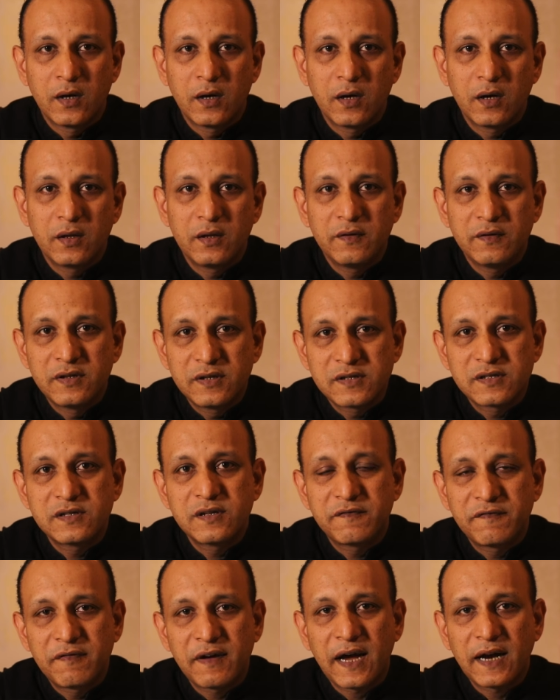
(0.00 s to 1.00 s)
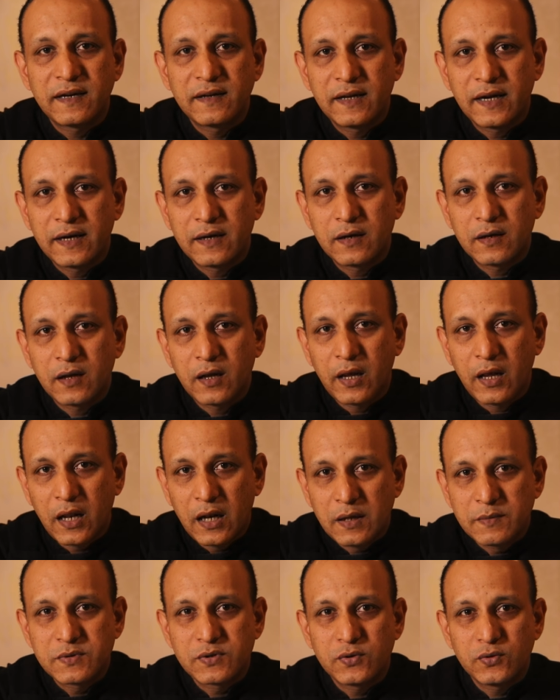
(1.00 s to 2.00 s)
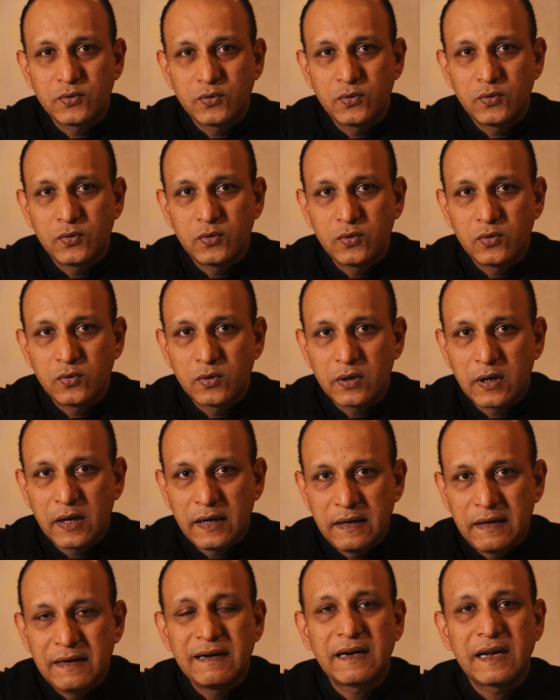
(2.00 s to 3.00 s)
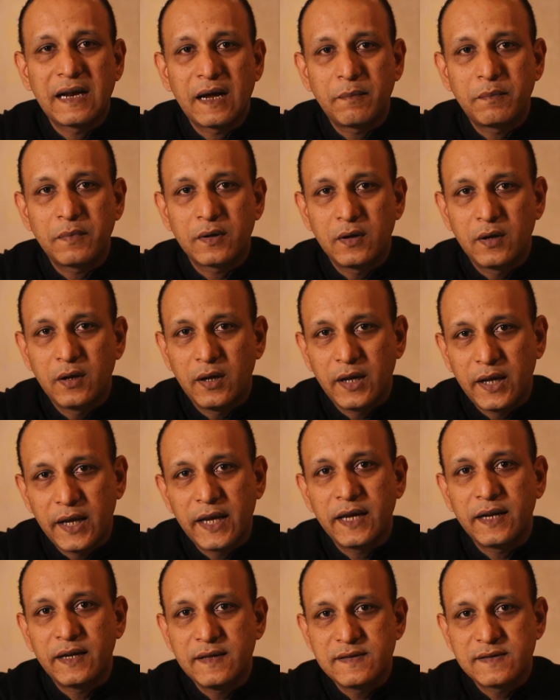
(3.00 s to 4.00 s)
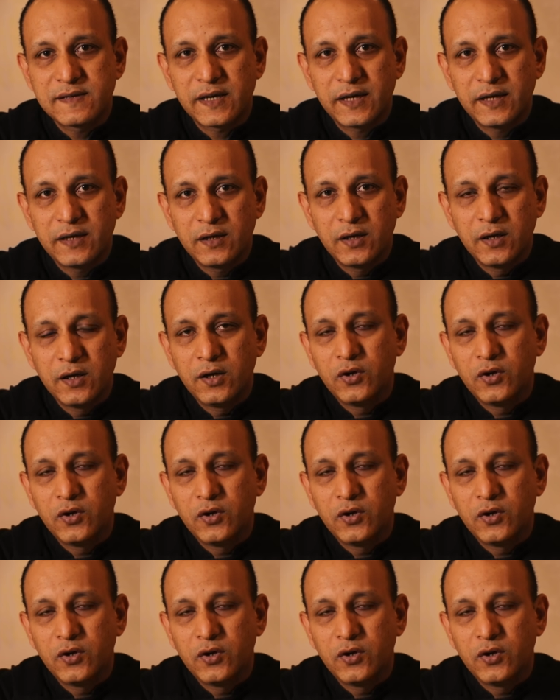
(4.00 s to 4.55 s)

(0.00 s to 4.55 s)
This is the fat that helps you to entrap air inside